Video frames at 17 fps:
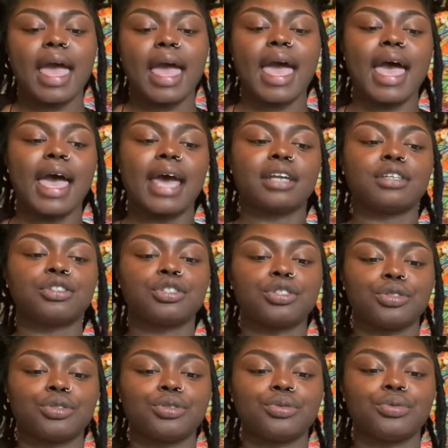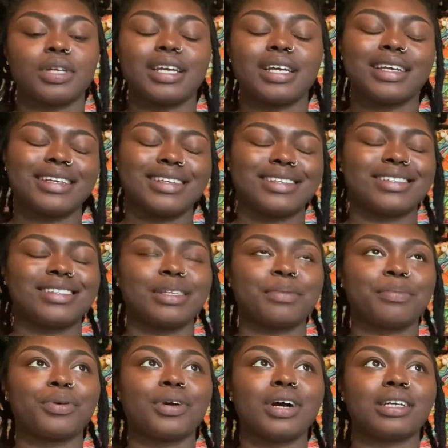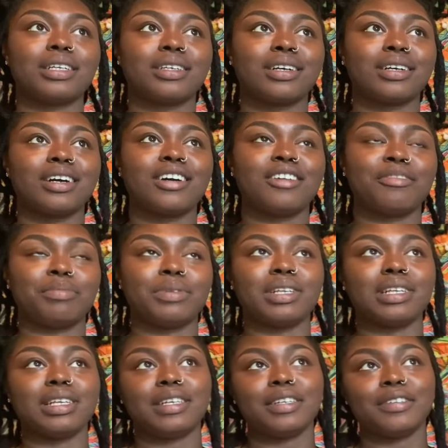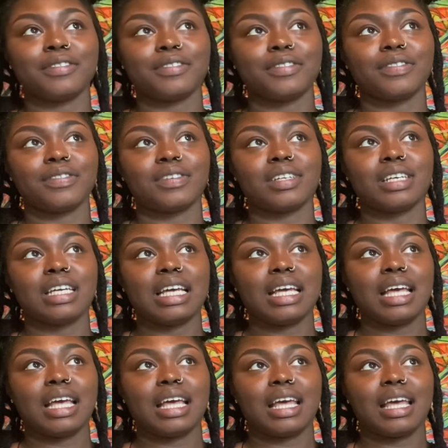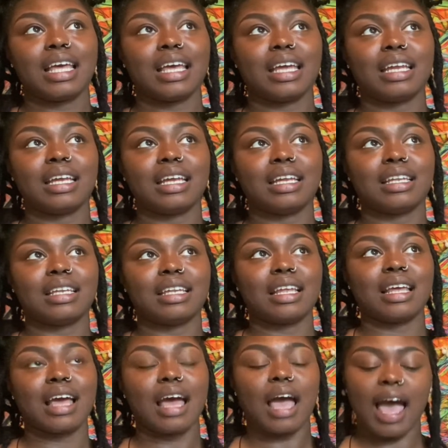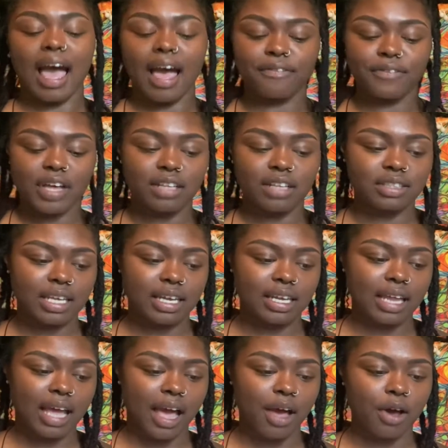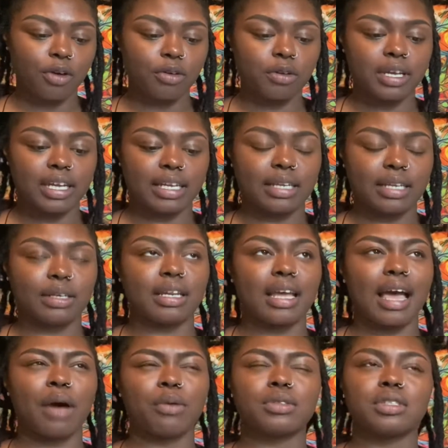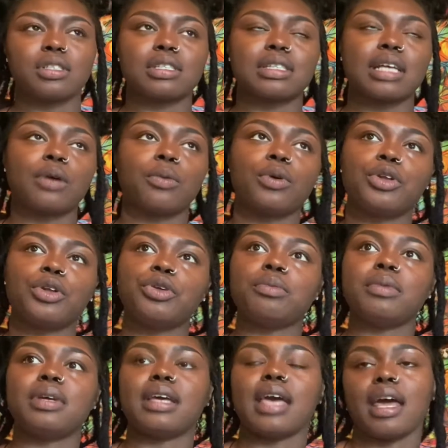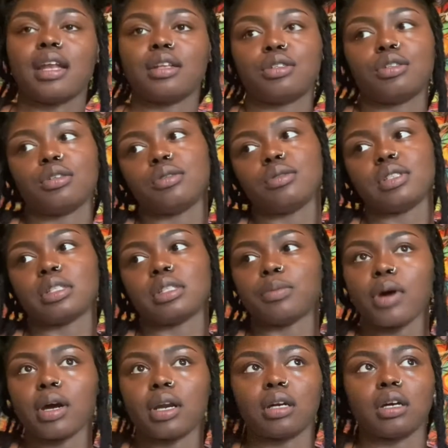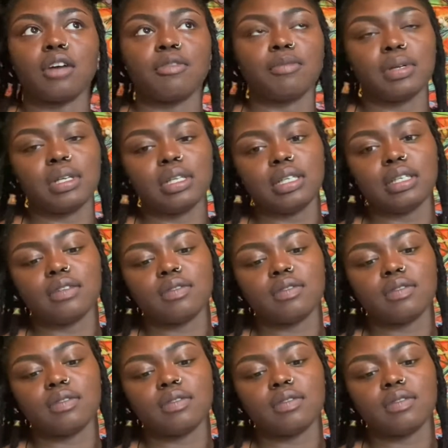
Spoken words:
Attitude is the product of belief. And I found that out, and I was just like, what do you mean attitude is the product of belief?